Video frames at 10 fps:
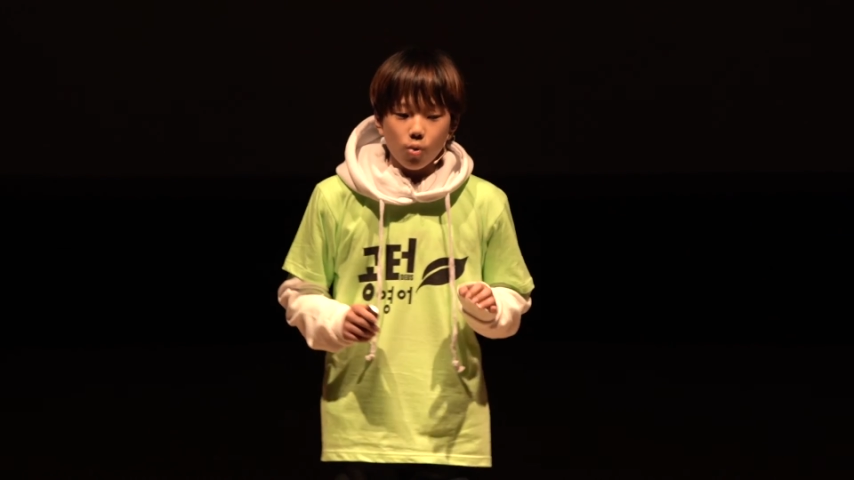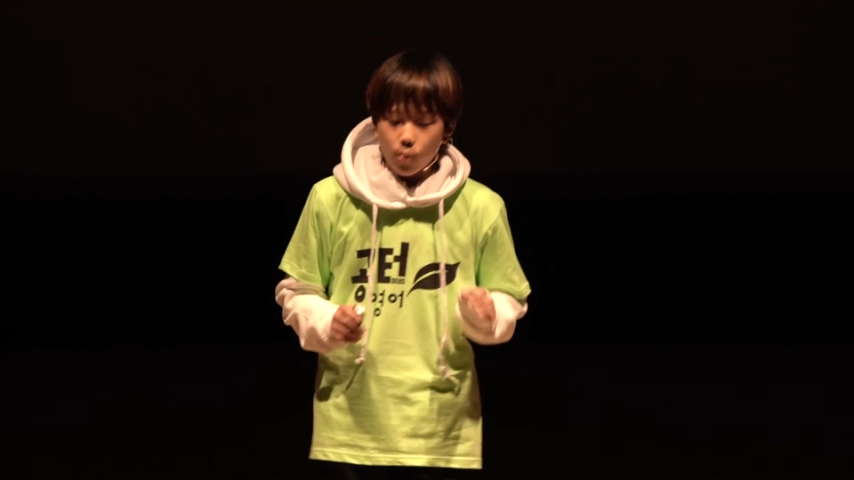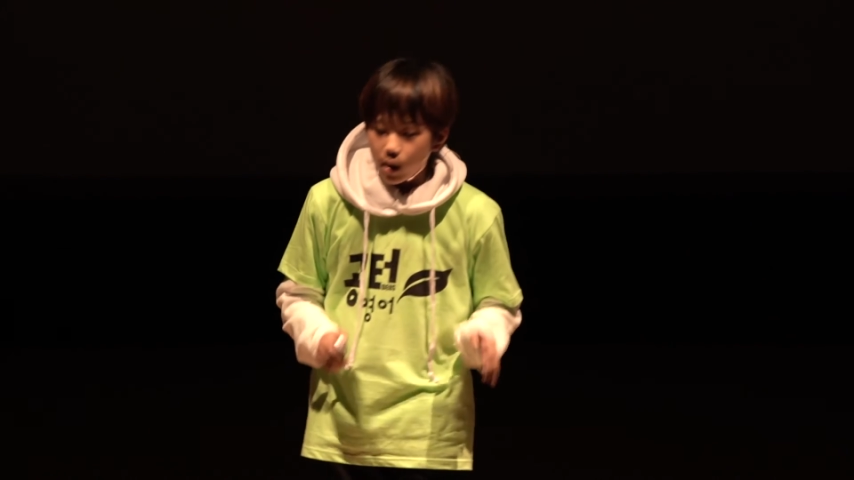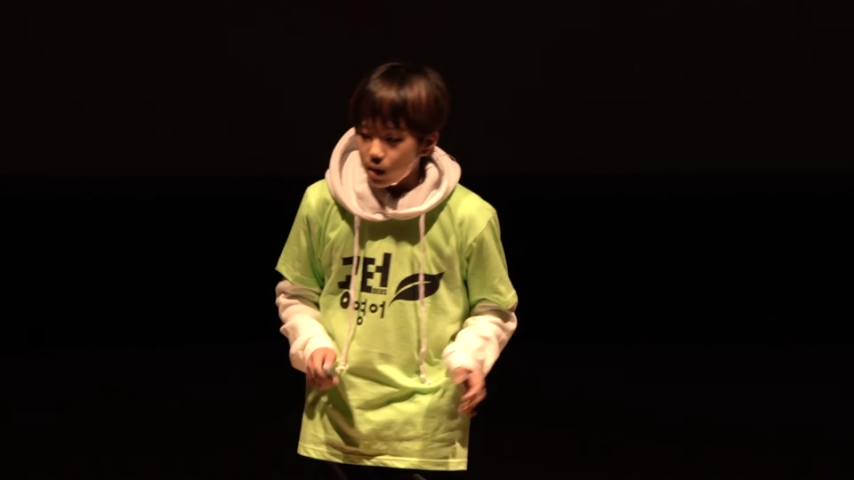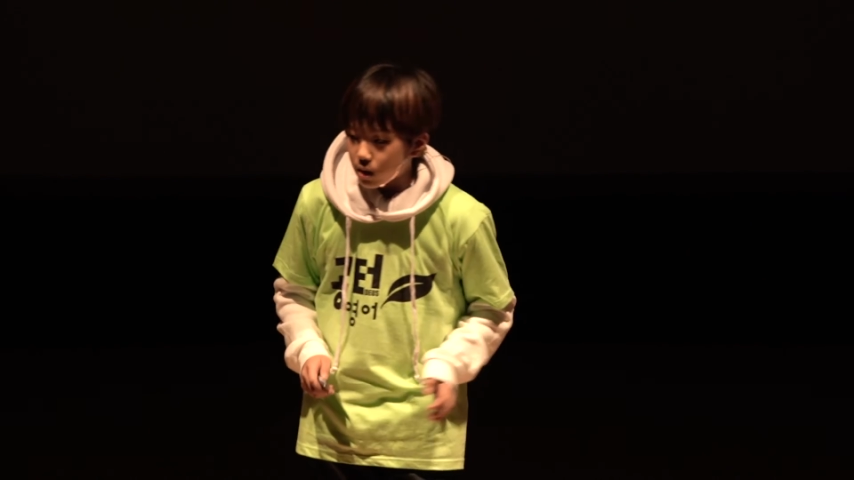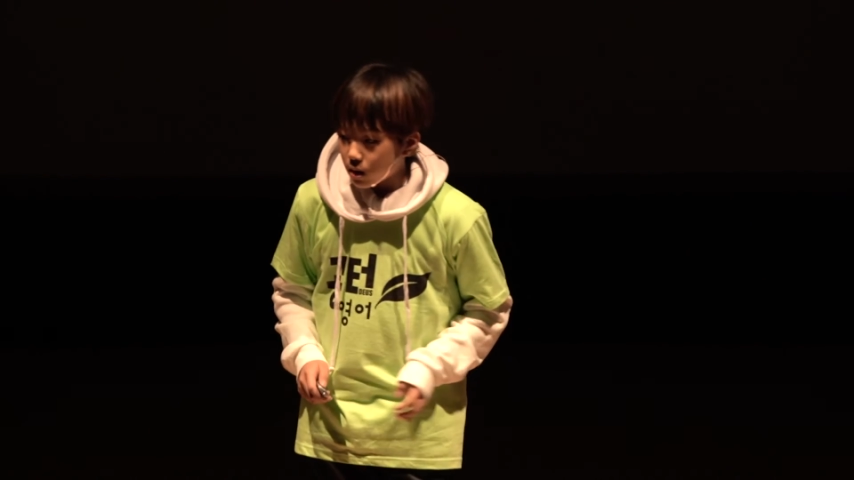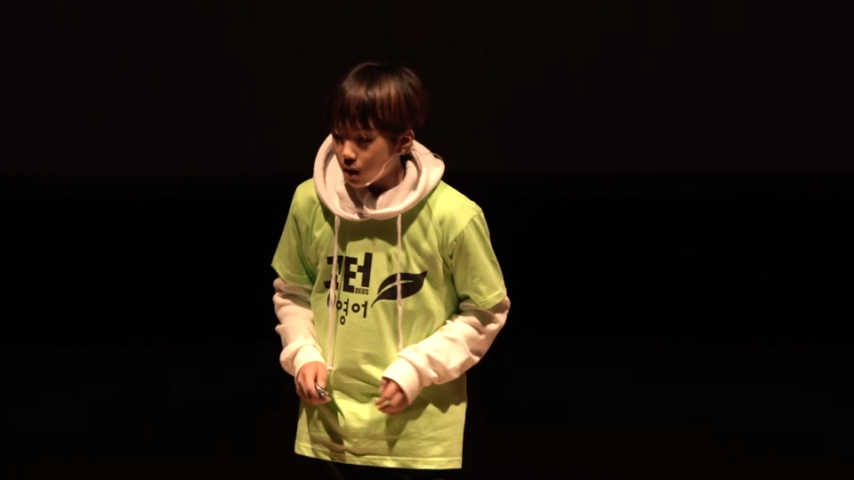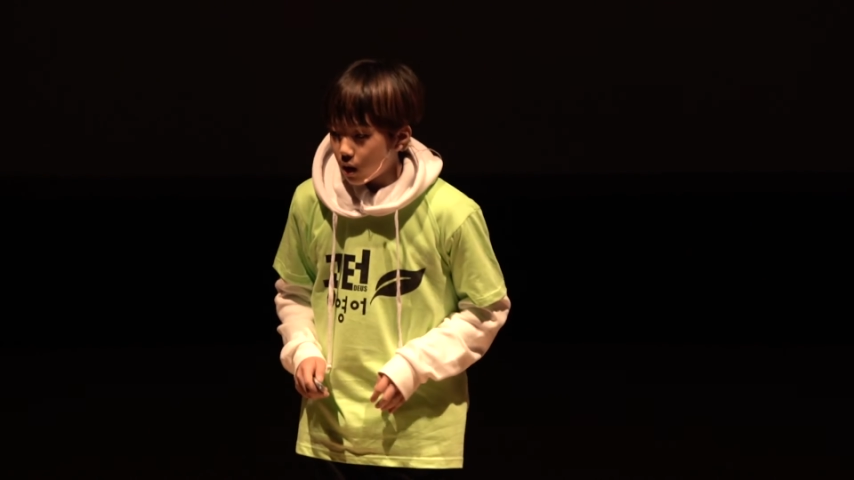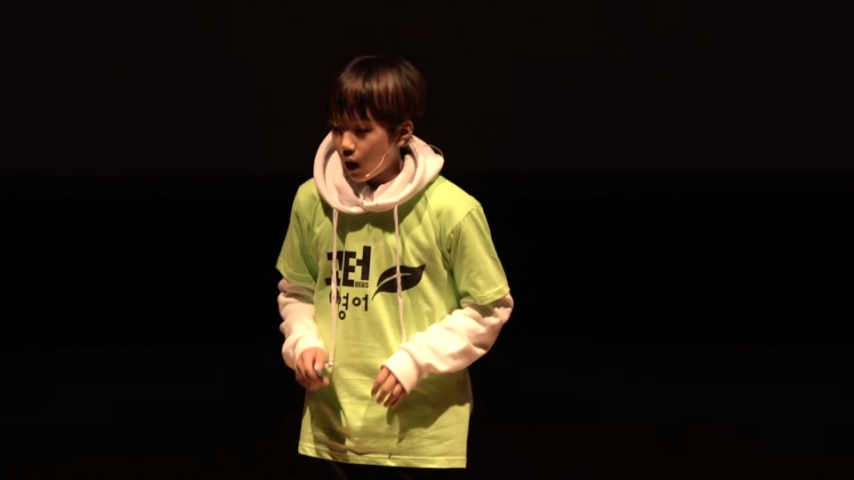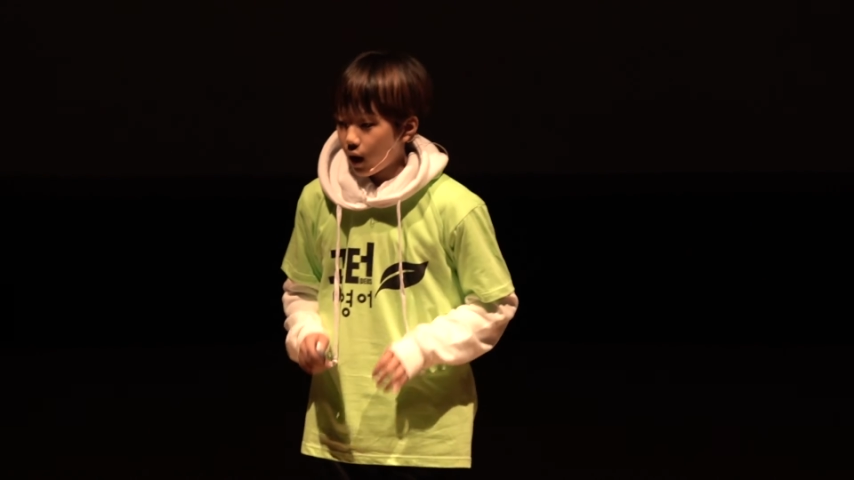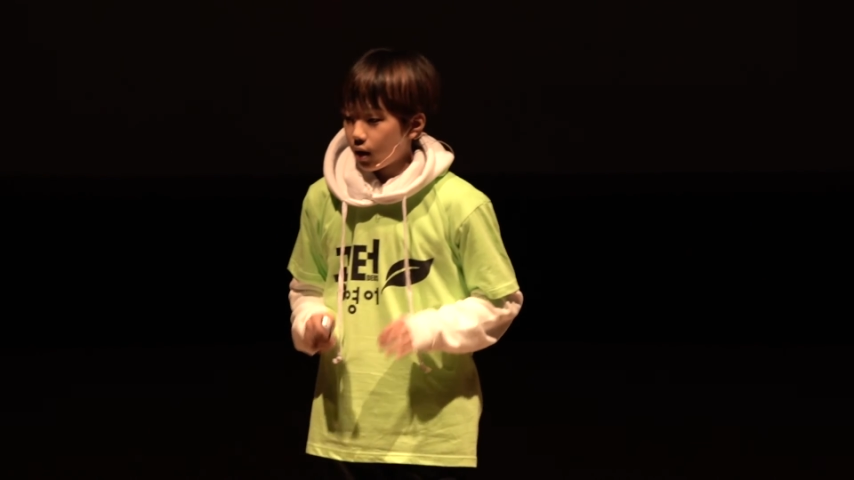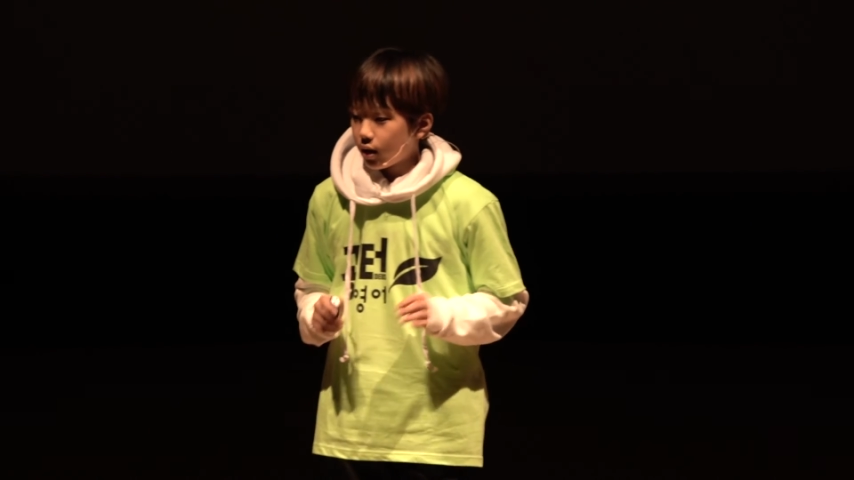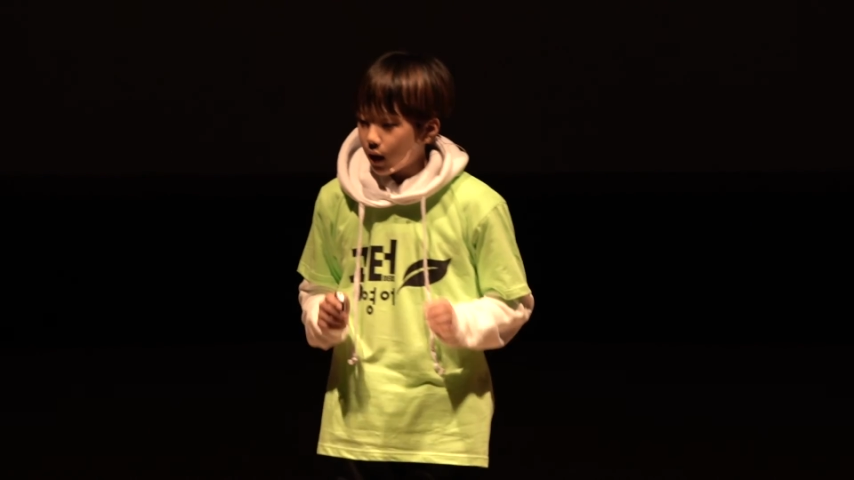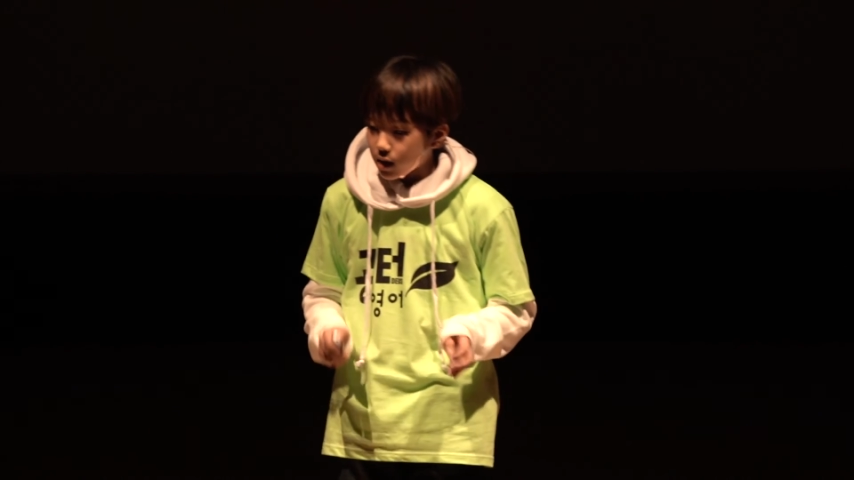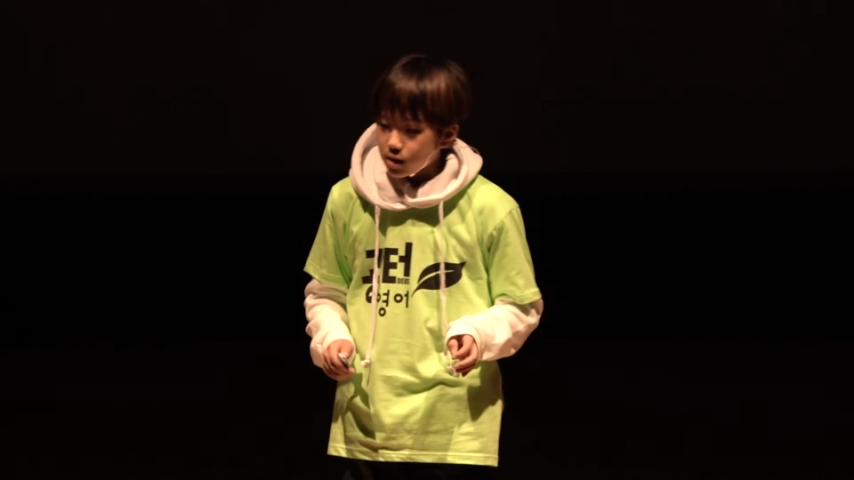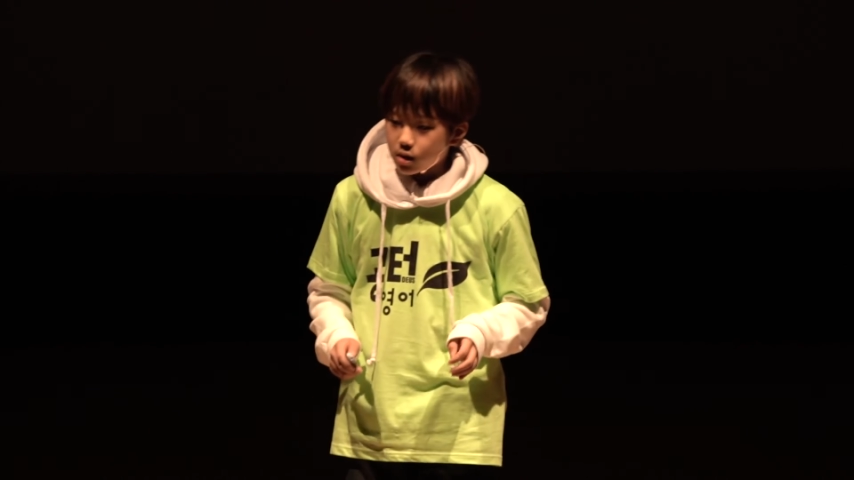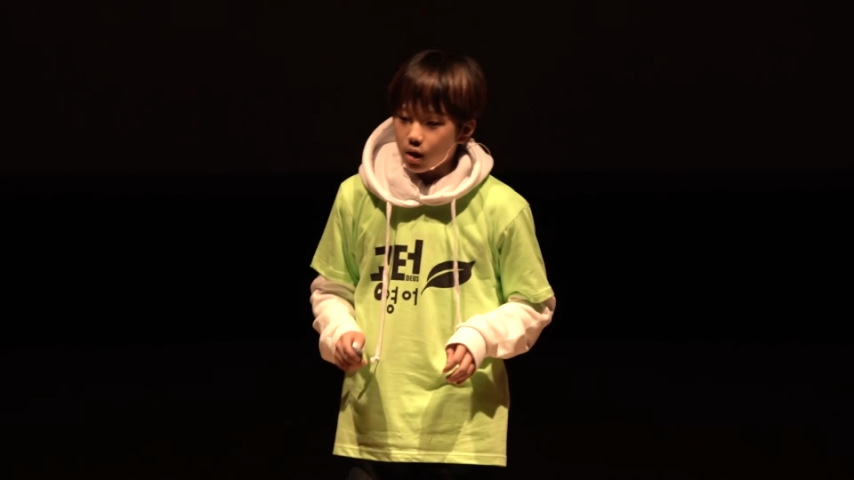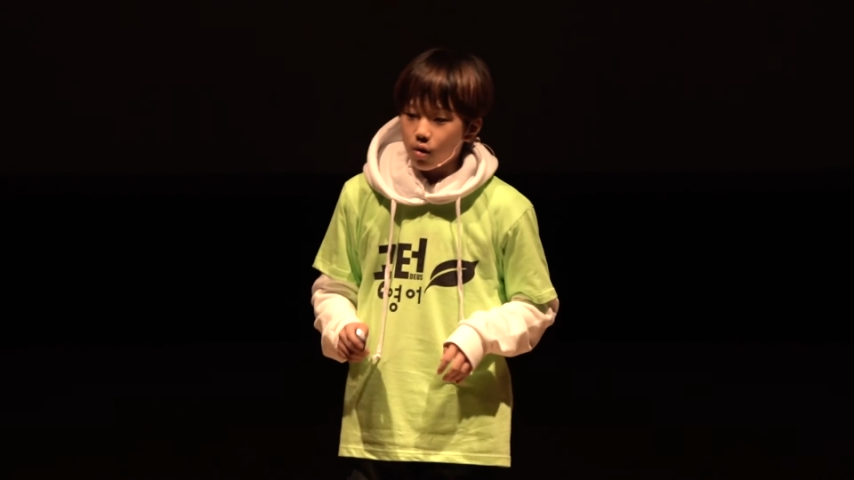Well, I guess